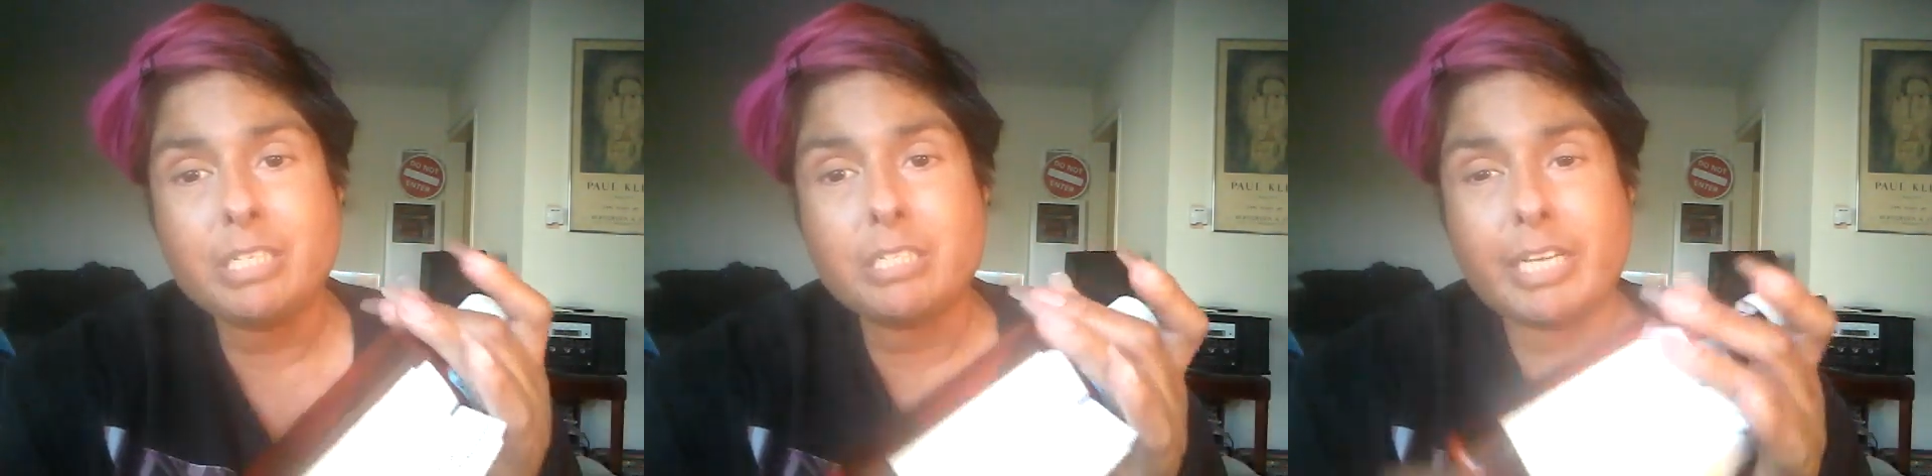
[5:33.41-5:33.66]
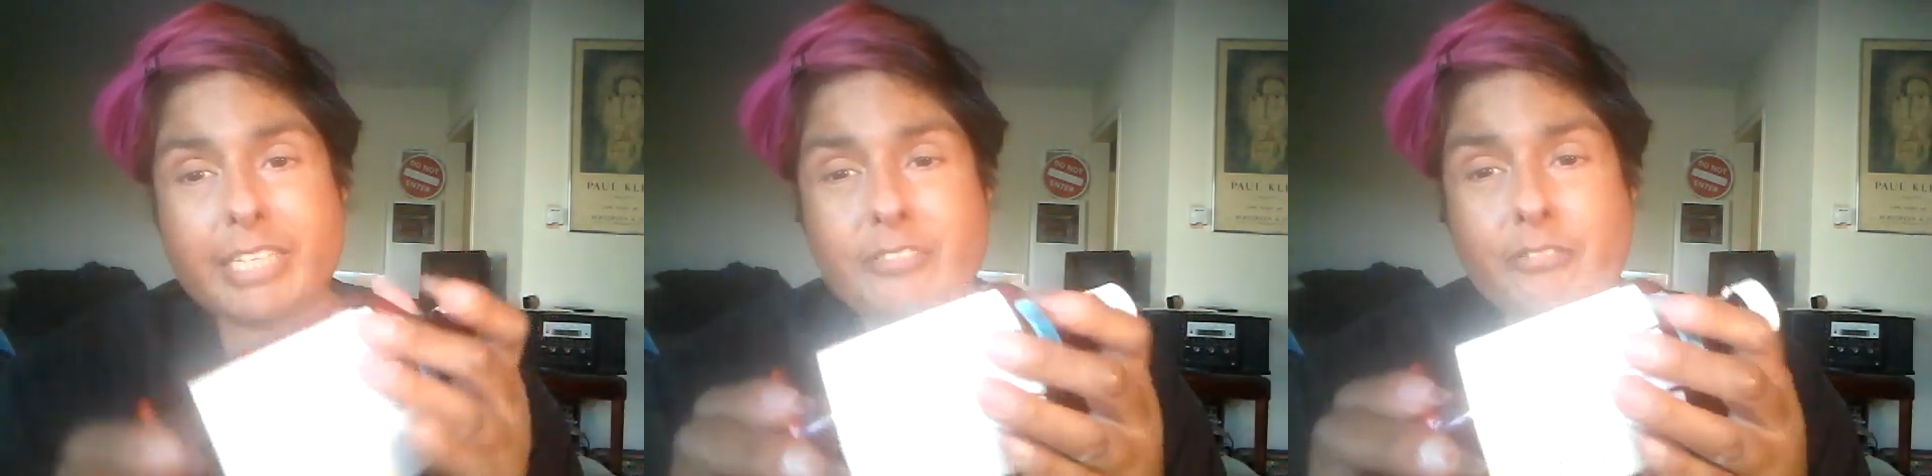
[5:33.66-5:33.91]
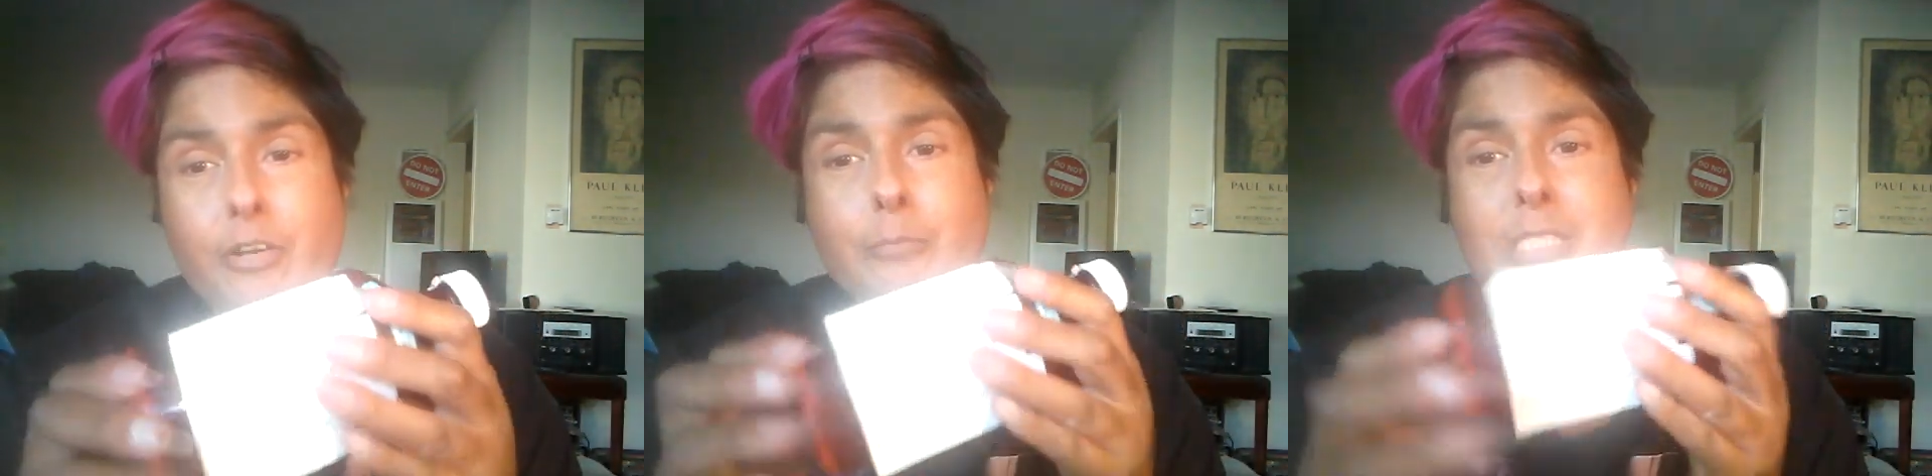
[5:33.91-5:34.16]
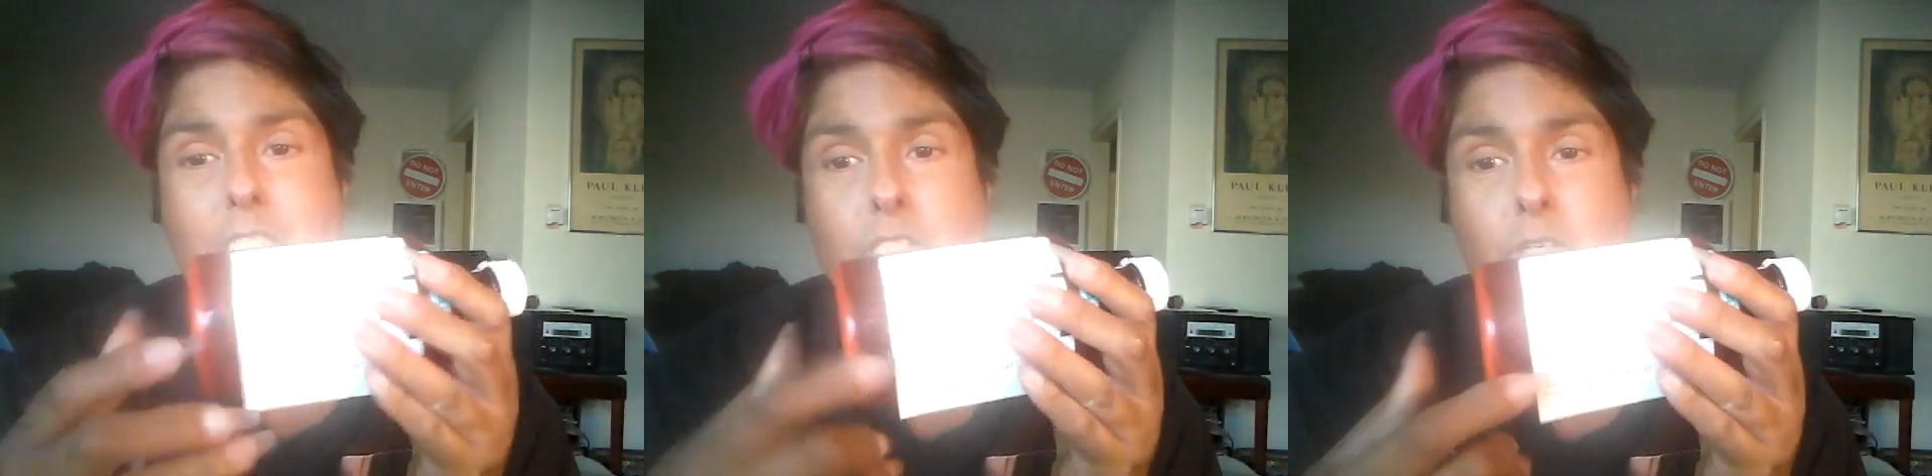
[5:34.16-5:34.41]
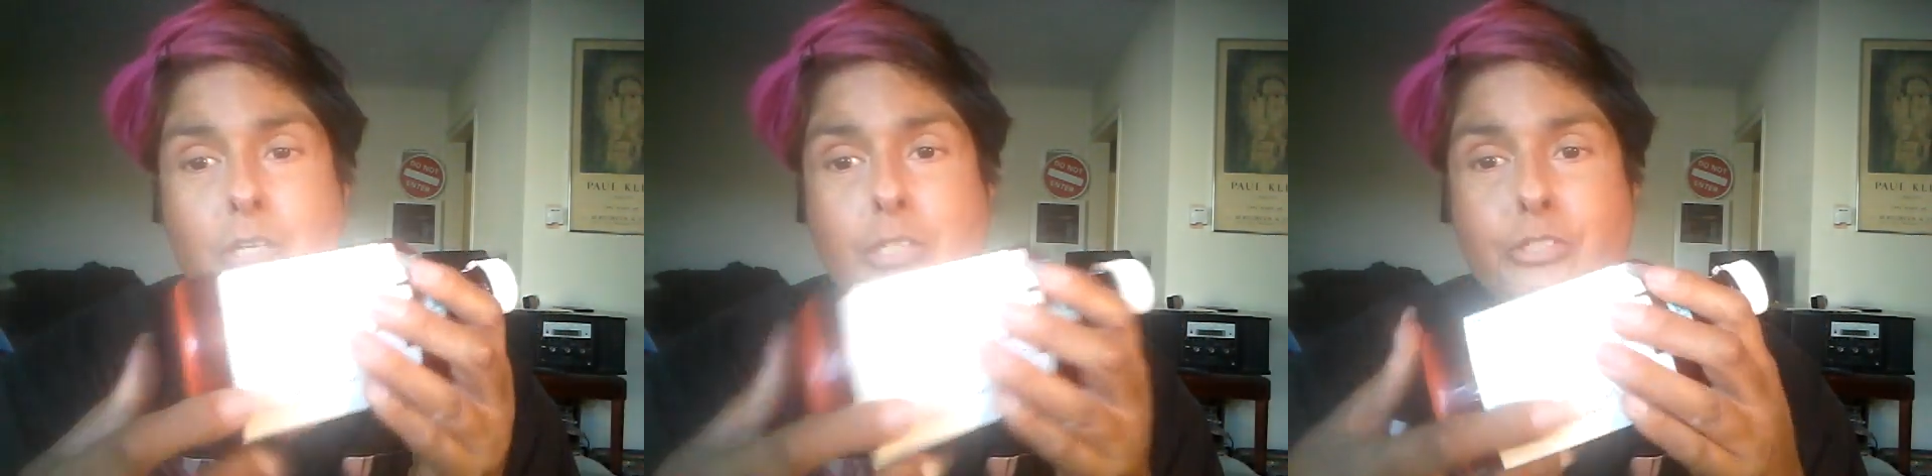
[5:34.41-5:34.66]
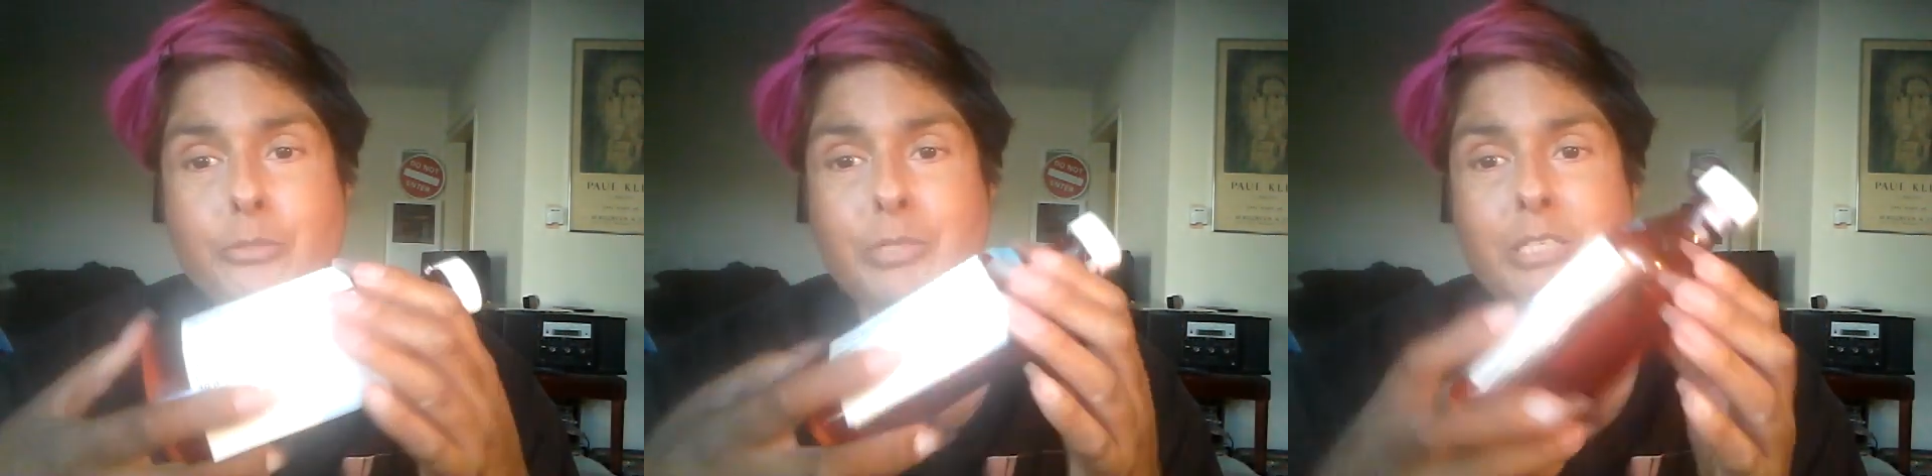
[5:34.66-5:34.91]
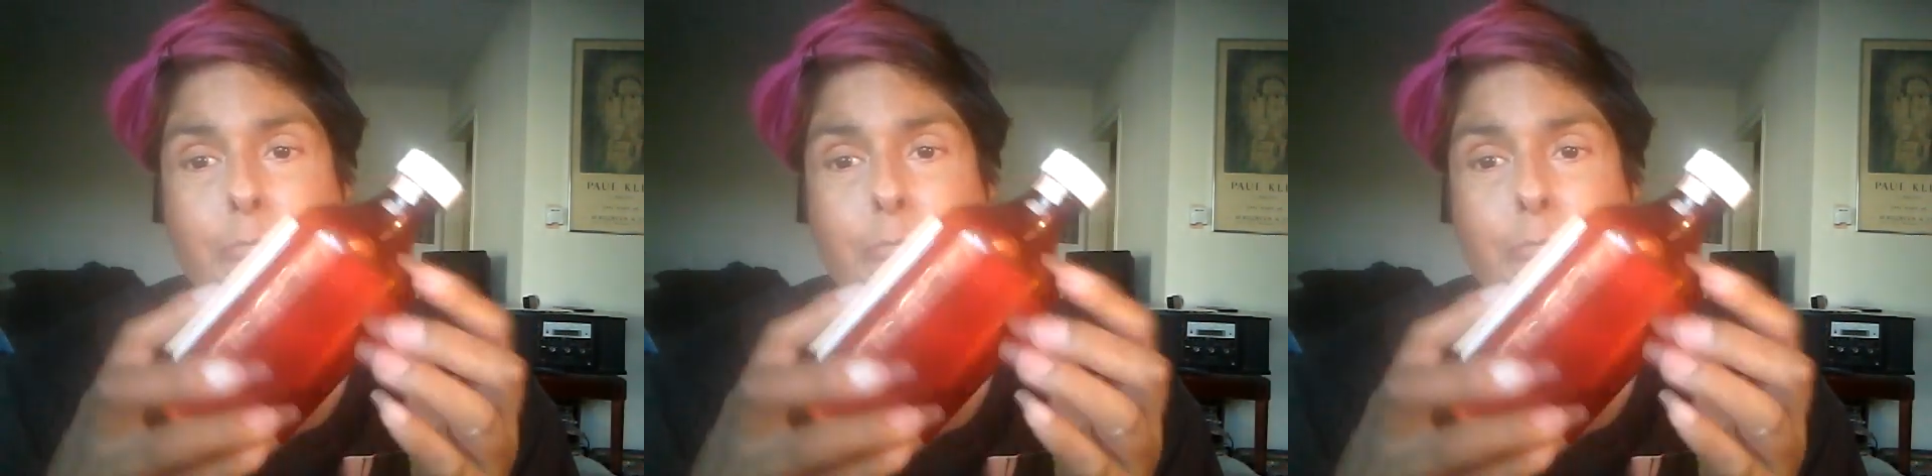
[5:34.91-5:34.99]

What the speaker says: because I guess pharmacies aren't doing